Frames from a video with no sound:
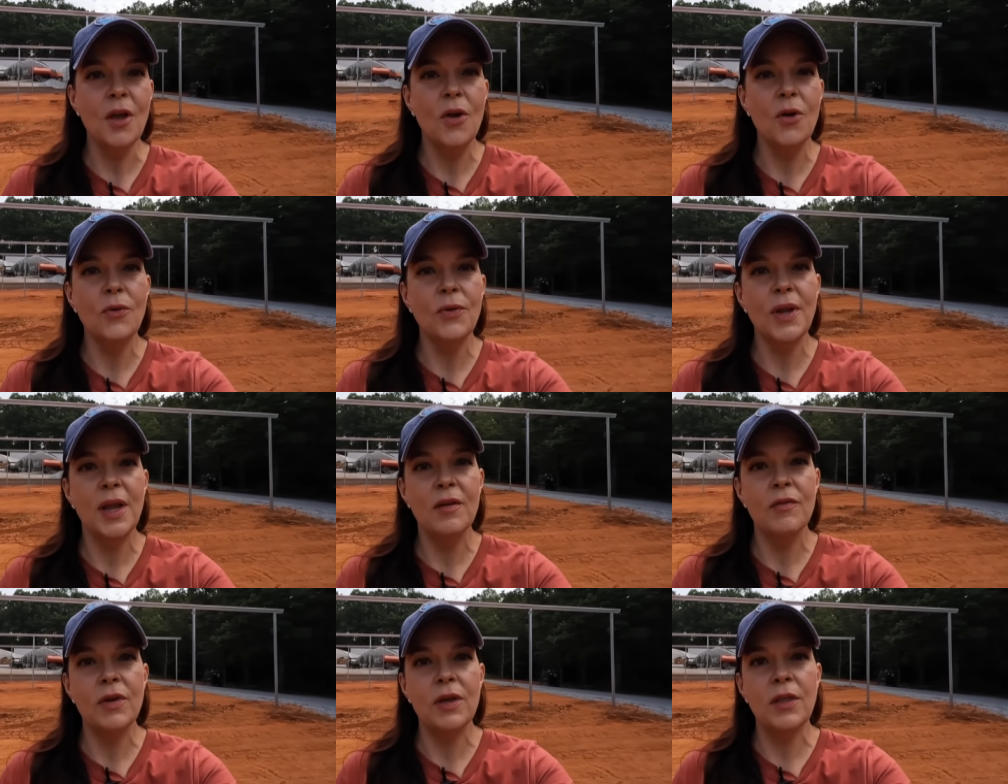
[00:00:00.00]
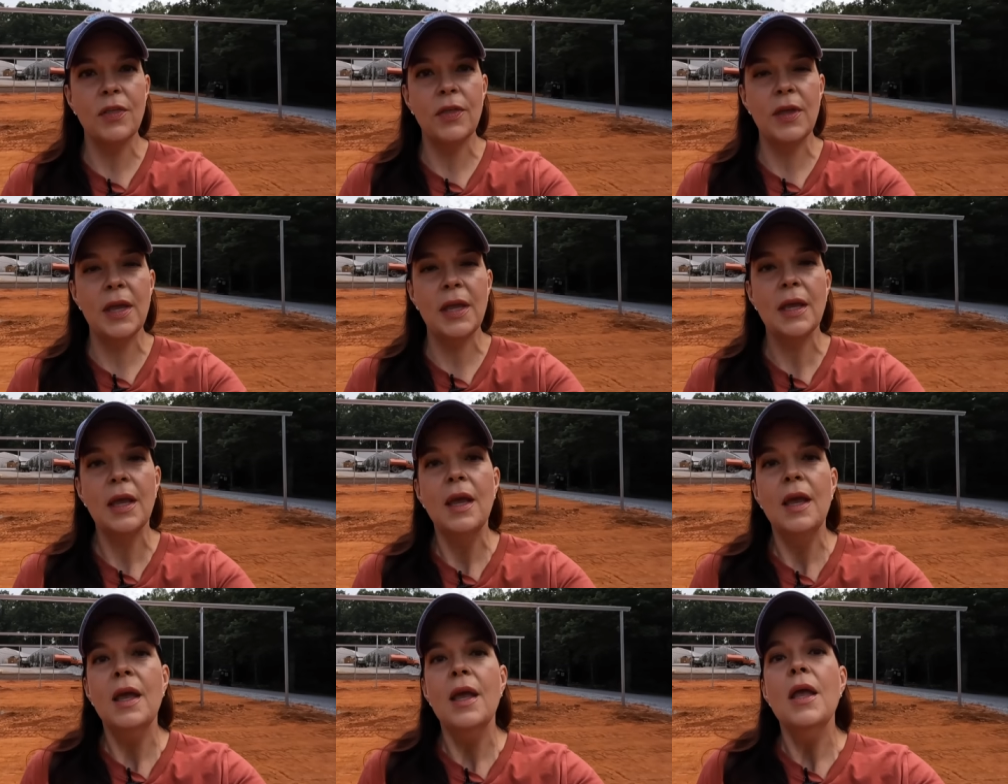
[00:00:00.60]
on
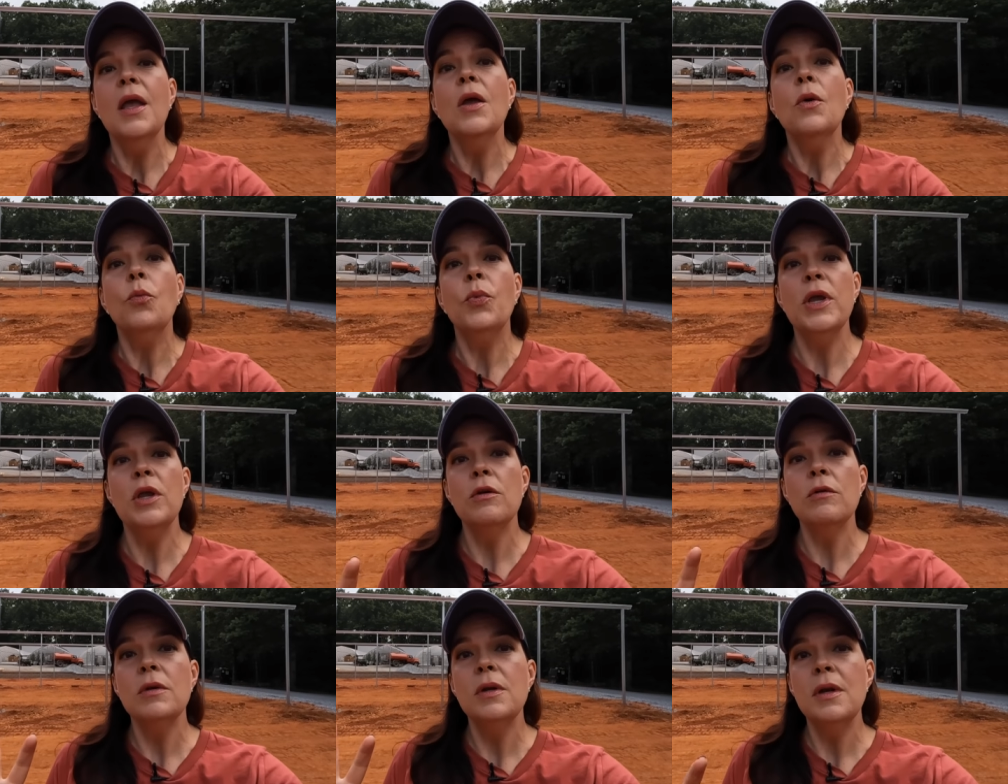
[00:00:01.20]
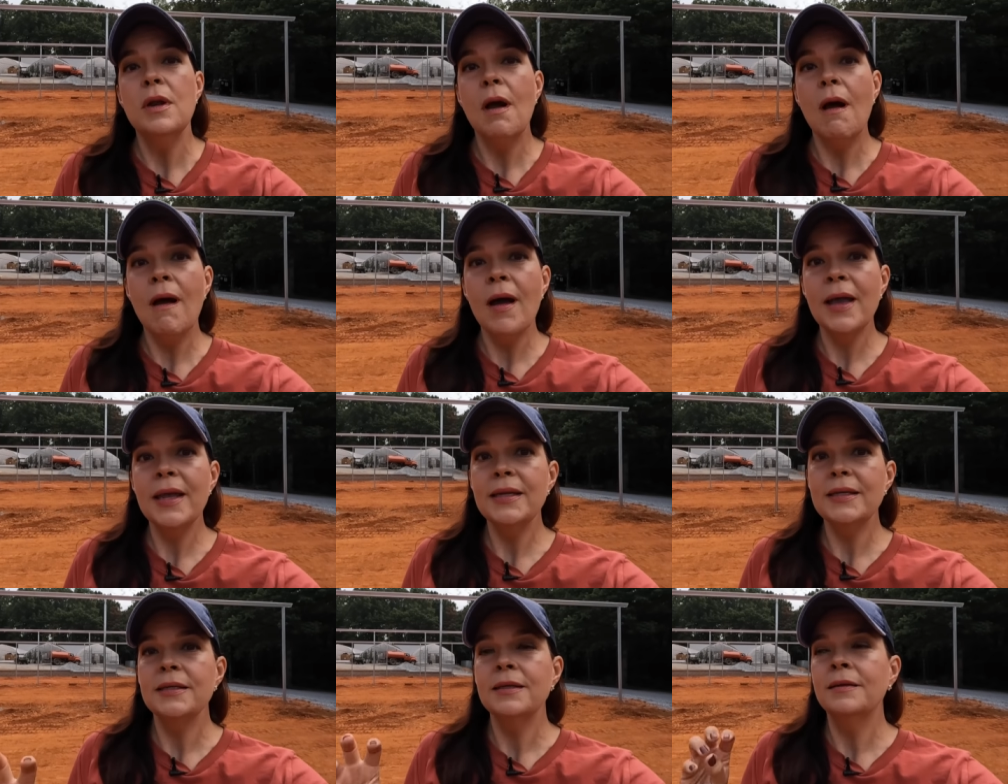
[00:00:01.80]
everything, we are
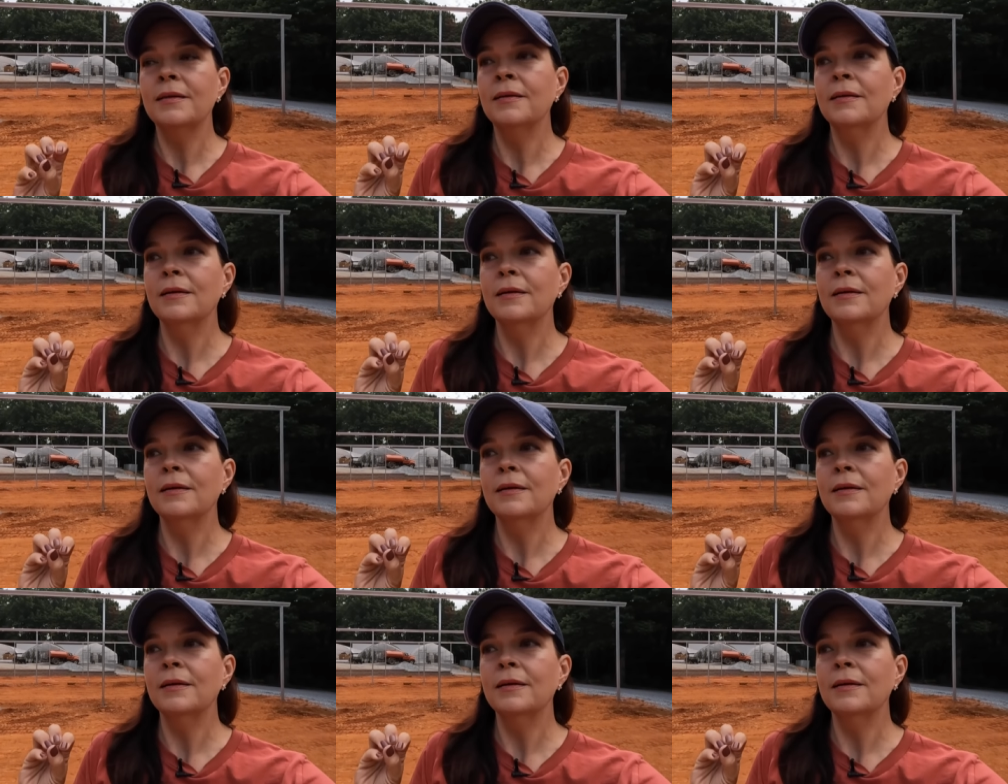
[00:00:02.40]
not